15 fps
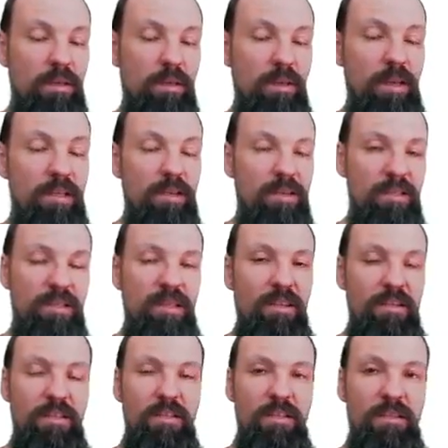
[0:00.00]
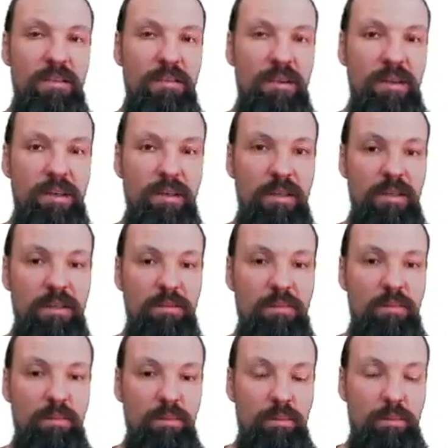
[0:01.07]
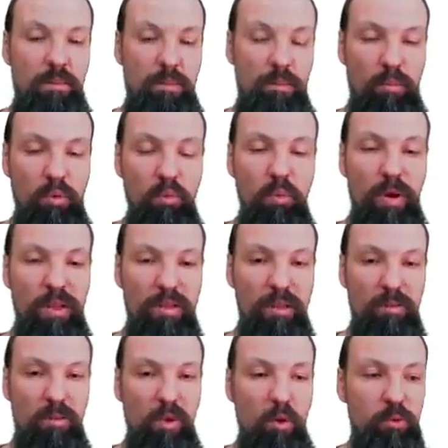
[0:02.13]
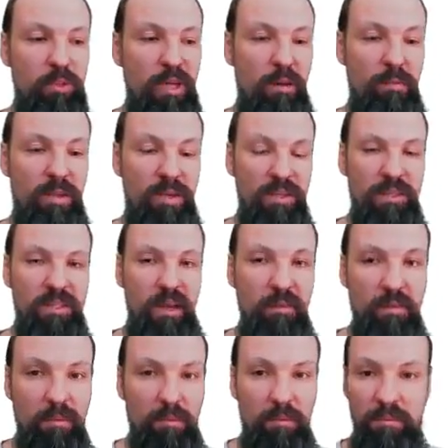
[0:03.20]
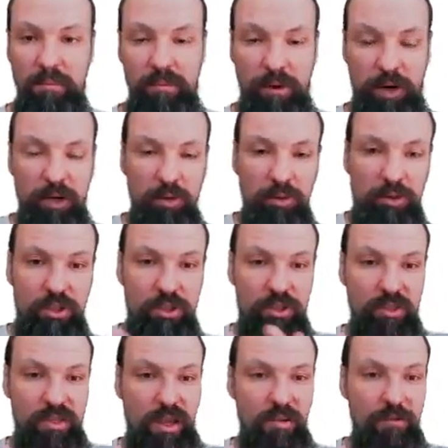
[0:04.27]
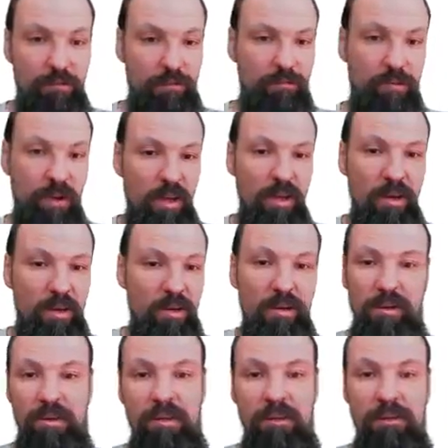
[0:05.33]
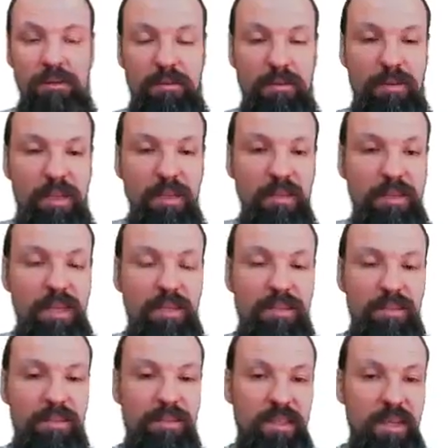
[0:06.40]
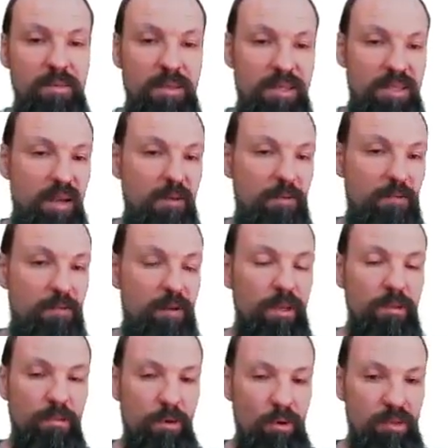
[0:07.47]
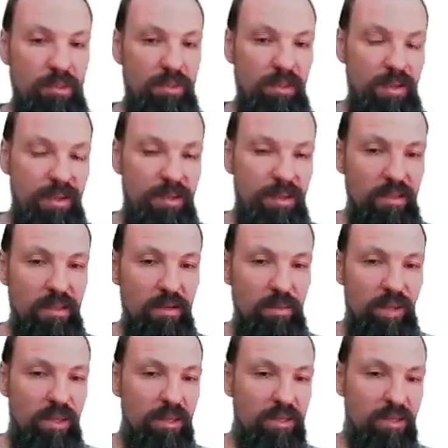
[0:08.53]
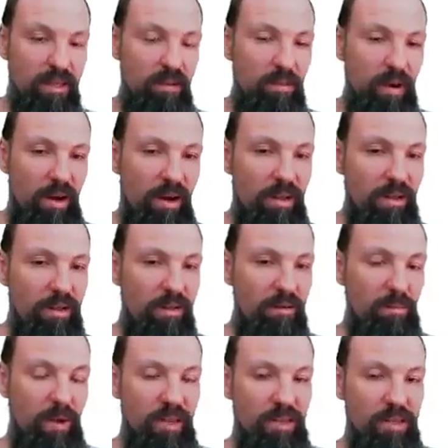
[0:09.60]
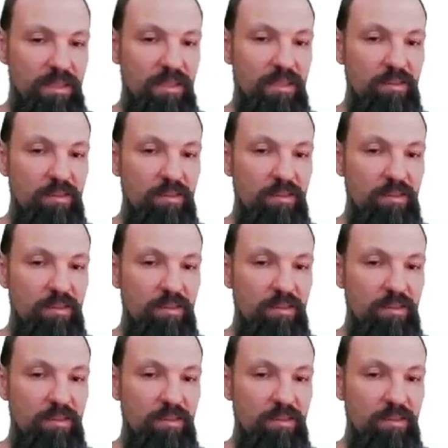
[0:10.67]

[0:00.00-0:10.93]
heteroscedasticity, there it boom and it blows up. There's some huge stuff. Then that same stuff inversed. Then in the middle, some ugly matrices